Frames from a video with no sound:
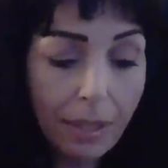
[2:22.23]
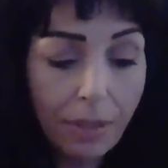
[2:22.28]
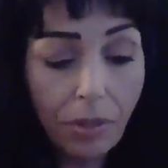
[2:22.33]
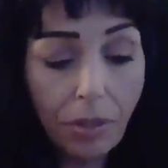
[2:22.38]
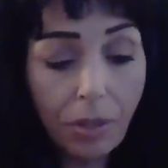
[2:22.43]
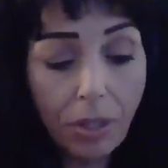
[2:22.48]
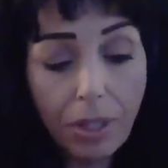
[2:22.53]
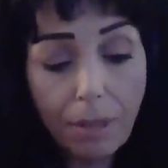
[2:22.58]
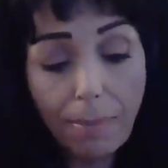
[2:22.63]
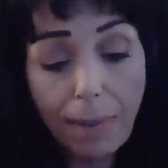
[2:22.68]

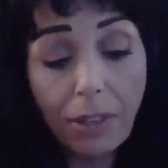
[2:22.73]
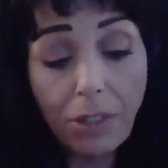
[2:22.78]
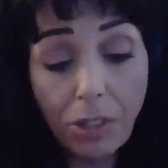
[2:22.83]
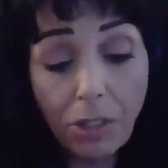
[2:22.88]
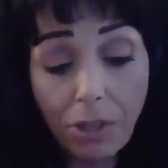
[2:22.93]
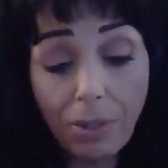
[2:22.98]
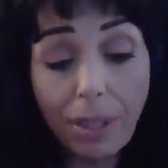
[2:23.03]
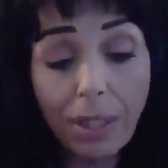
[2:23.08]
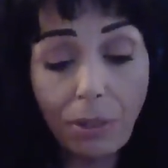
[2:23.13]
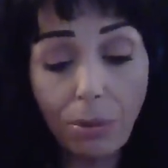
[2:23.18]
So it's about
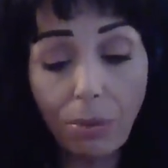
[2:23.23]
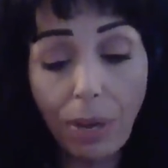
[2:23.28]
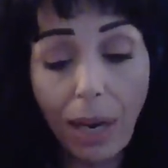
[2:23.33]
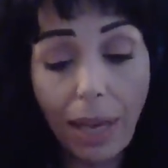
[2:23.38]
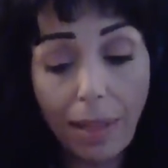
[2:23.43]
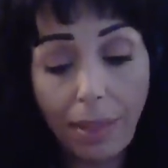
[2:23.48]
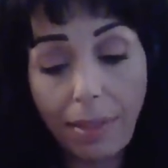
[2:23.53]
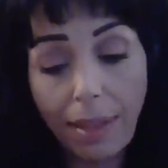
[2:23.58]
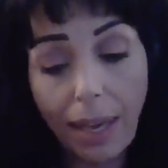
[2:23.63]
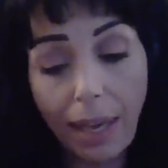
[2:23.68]
doing the
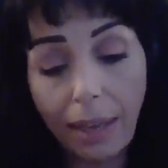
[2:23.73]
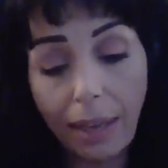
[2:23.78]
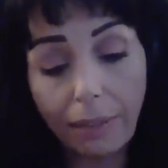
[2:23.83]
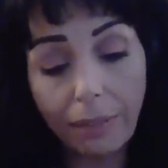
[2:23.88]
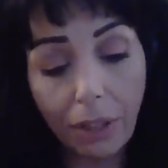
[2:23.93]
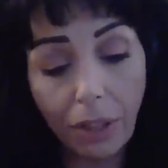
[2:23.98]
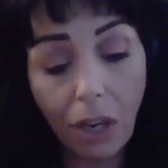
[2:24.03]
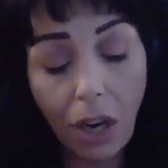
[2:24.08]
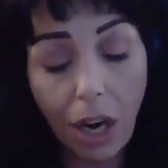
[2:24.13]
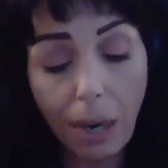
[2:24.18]
right
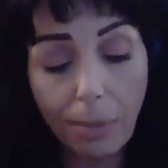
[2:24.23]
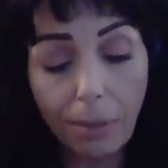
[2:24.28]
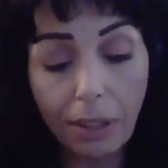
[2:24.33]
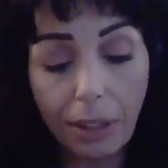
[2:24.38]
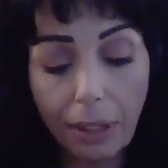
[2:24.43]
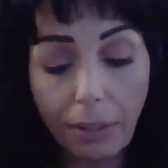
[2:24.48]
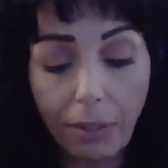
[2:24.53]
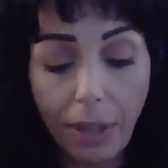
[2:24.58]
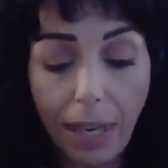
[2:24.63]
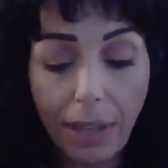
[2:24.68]
thing, the
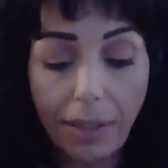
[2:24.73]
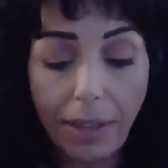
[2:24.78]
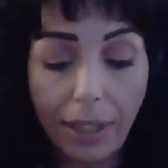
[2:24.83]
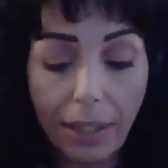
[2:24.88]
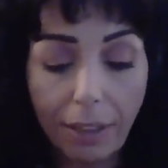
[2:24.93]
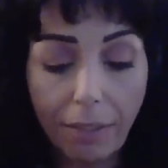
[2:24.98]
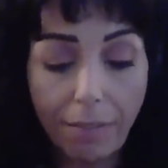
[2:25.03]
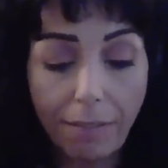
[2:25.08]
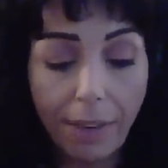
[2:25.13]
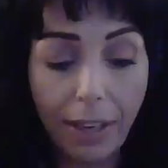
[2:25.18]
karmically right
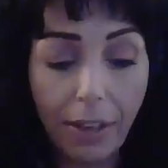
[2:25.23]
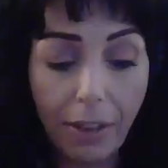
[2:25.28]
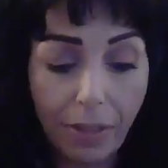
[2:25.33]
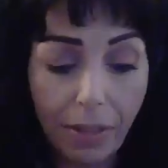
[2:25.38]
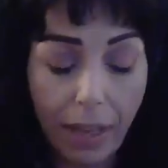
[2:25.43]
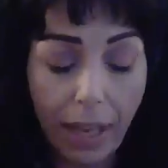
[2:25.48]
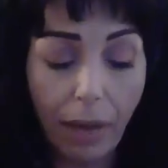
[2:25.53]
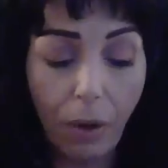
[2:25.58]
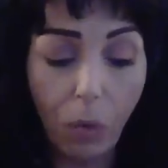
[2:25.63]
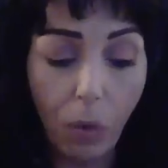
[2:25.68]
thing, the fair
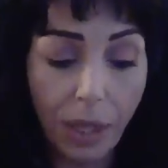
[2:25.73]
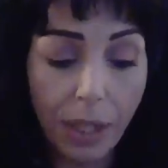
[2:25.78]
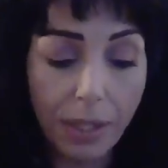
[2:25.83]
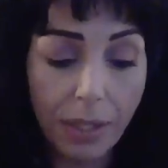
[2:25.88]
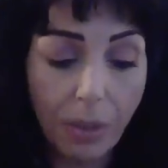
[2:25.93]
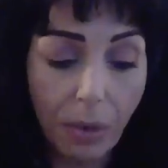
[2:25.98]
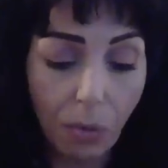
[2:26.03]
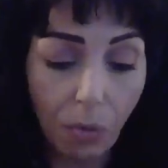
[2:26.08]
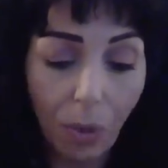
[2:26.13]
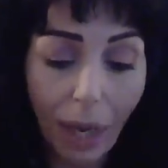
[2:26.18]
thing. What
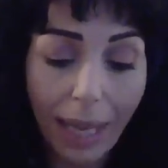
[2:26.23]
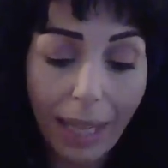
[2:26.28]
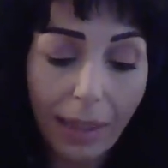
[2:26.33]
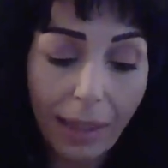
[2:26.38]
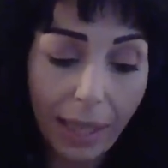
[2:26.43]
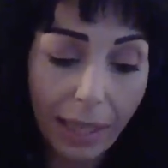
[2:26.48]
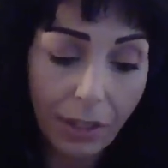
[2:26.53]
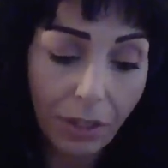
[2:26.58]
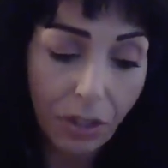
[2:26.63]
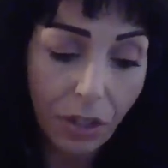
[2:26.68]
is the right
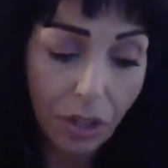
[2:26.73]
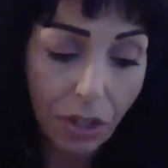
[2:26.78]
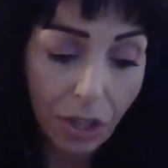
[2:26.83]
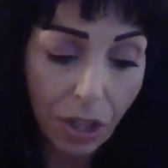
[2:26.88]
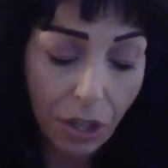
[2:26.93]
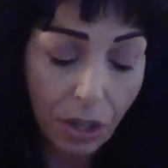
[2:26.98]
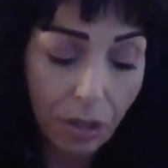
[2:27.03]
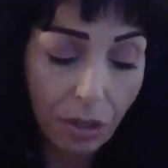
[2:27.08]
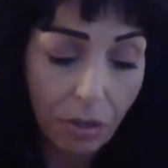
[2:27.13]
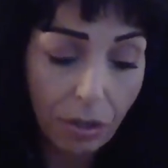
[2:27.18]
thing to
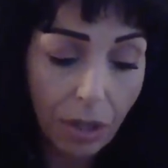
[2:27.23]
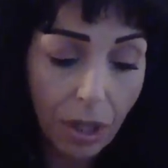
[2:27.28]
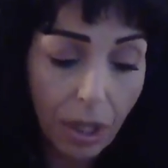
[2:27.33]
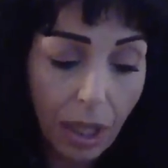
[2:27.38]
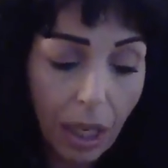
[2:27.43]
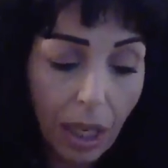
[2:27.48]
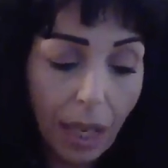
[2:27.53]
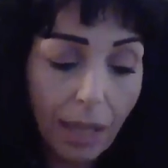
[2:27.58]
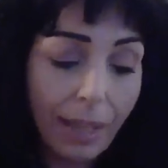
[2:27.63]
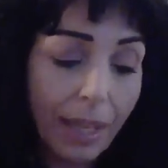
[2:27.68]
do?
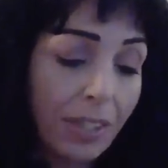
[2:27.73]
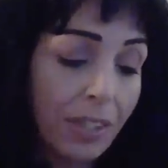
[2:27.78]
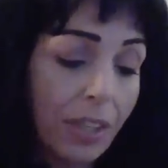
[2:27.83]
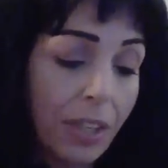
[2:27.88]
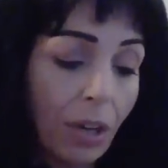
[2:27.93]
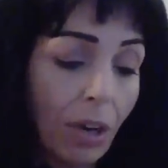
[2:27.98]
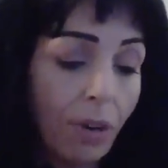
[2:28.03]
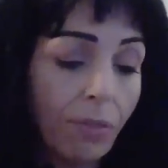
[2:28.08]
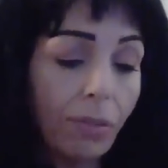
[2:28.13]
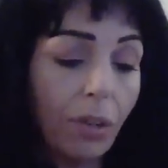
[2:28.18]
That's
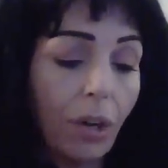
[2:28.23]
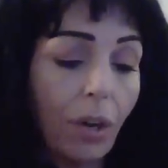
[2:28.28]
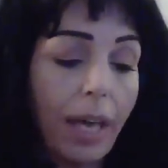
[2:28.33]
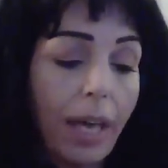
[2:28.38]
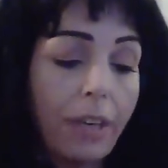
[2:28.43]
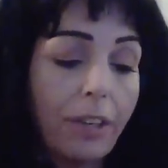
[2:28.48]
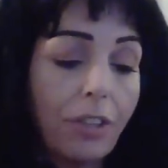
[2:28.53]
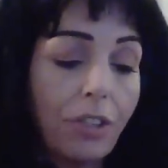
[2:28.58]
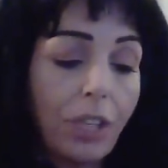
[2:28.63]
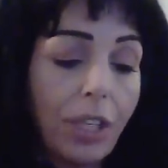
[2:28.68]
the overall
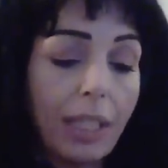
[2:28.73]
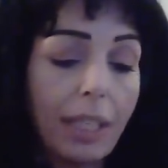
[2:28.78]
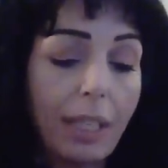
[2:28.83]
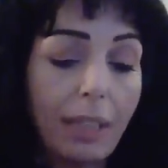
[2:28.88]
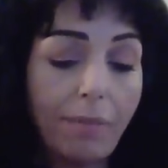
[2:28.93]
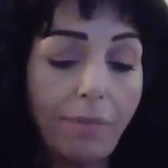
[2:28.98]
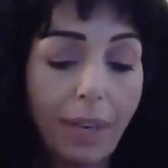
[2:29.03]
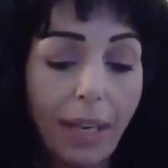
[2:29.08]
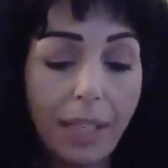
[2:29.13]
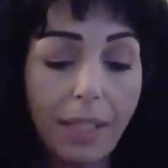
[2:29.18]
energy and
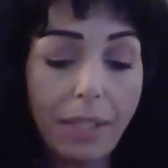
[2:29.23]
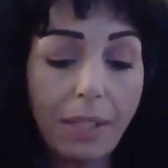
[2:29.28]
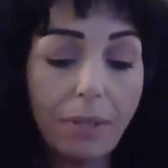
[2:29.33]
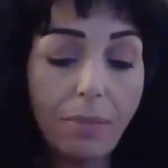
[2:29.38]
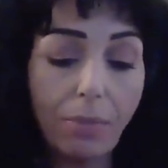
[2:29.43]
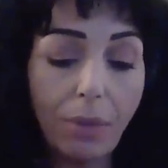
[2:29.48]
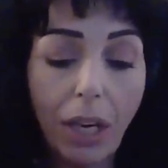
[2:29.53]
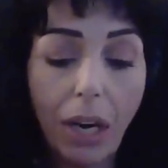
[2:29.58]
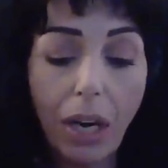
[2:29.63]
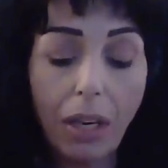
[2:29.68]
advice,
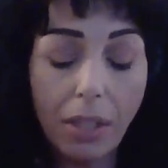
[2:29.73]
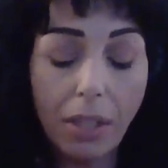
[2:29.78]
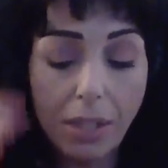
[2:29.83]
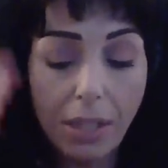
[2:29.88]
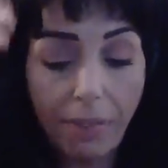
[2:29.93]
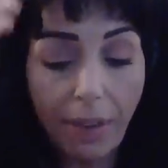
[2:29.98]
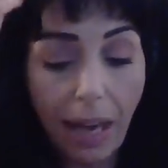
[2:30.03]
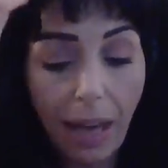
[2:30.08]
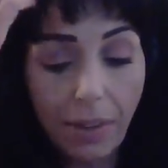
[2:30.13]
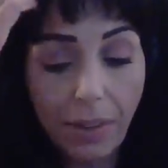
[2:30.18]

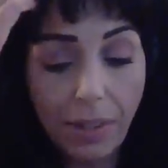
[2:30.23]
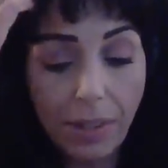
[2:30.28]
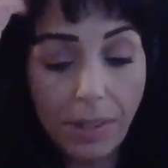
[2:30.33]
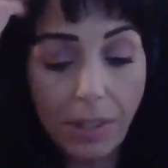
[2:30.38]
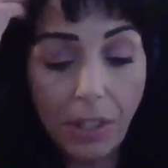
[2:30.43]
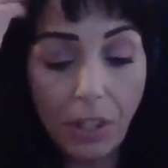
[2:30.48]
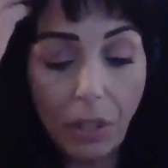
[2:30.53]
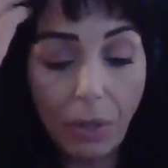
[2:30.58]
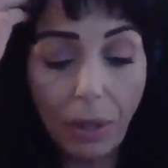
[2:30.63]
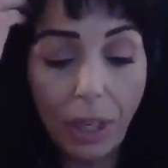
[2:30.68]
regardless of how this
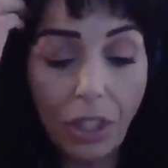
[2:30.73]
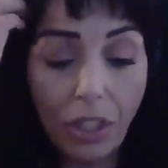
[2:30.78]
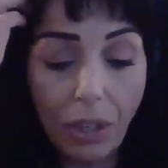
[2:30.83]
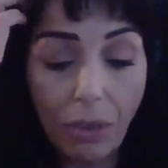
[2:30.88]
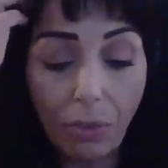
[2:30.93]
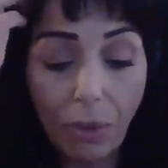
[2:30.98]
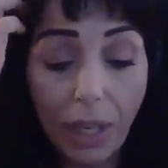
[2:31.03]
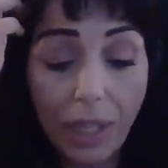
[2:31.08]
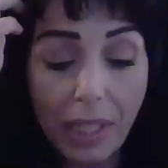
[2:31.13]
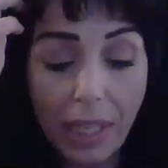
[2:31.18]

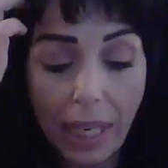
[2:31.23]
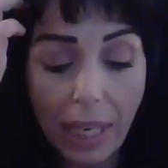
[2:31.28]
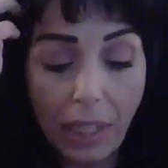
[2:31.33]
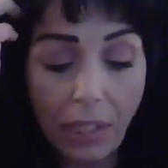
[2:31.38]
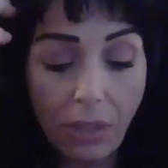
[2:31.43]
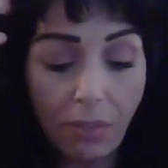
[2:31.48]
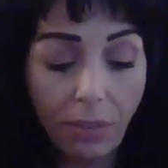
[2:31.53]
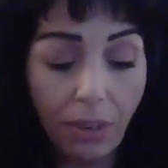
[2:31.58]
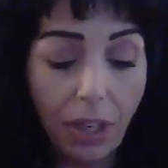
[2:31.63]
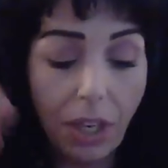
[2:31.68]
situation
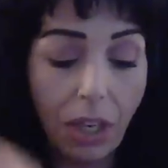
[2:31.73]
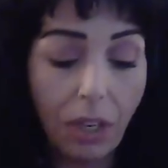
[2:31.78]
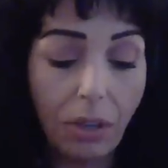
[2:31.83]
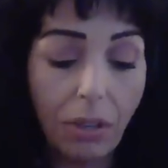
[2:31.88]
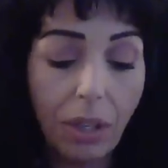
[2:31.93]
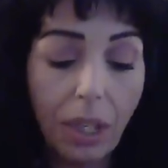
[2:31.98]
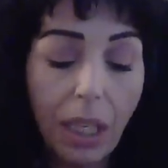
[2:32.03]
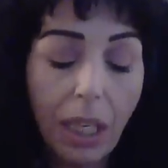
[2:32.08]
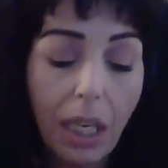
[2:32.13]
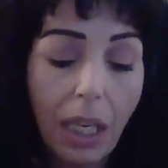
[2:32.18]
resonates for you.